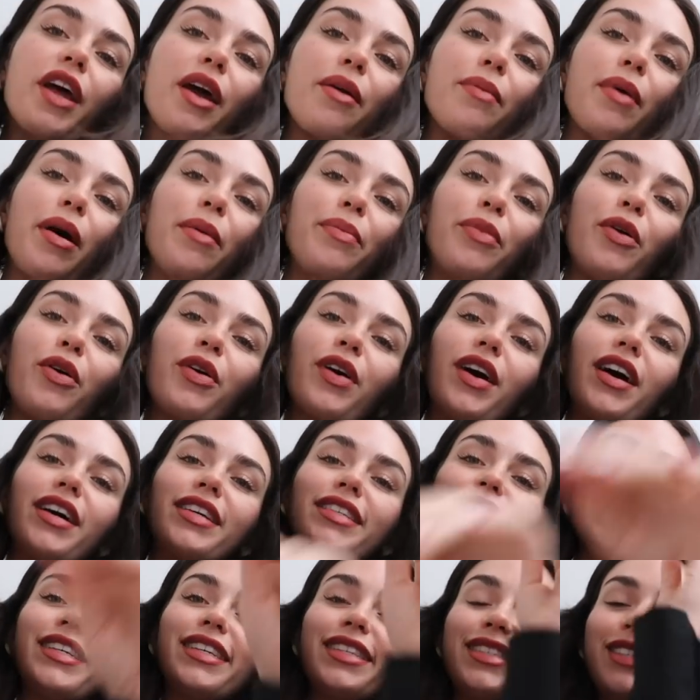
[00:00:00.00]
I about
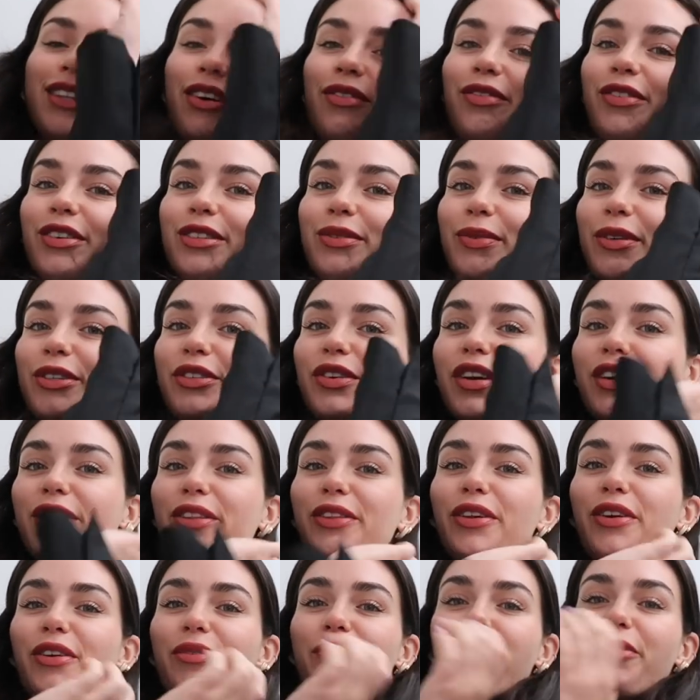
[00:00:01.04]
podcasting stuff, because we're trying to
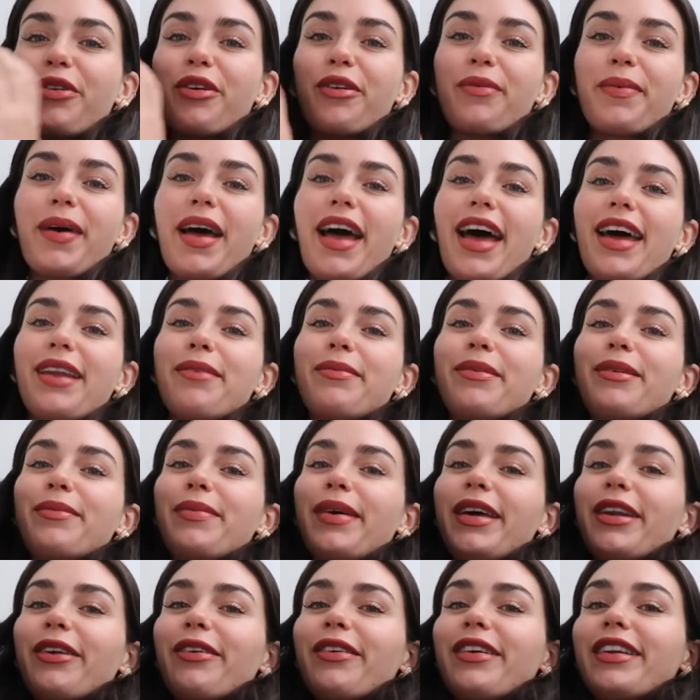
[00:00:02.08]
learn more about how to be
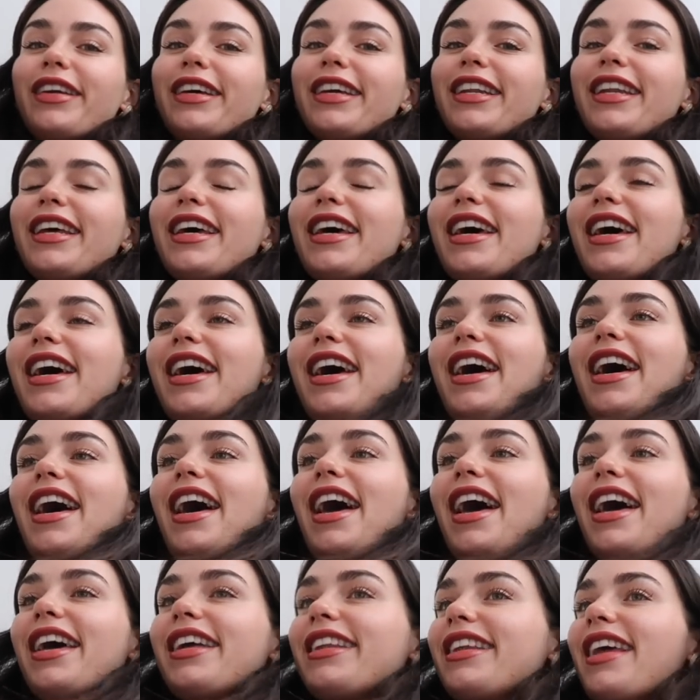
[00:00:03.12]
better at it
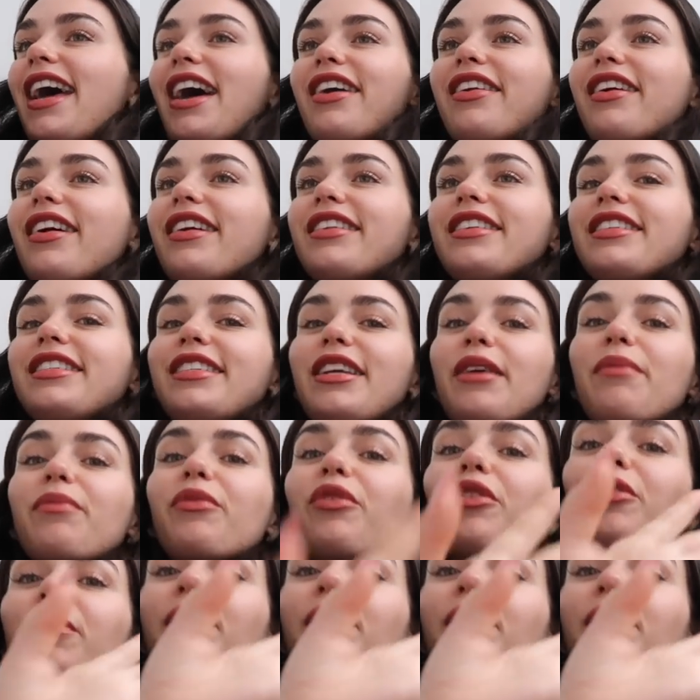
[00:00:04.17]
and how to understand more